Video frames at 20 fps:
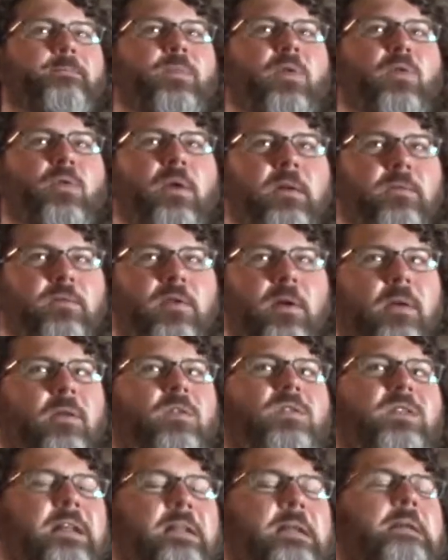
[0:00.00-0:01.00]
creative
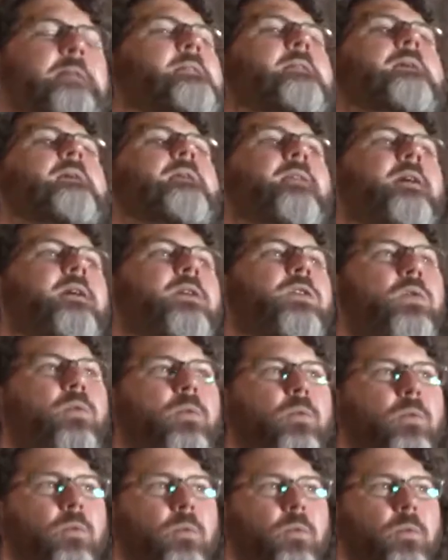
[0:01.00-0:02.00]
directors like to see that
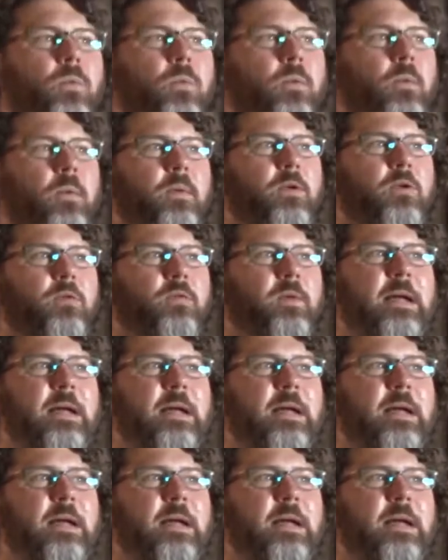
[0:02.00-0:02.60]
you've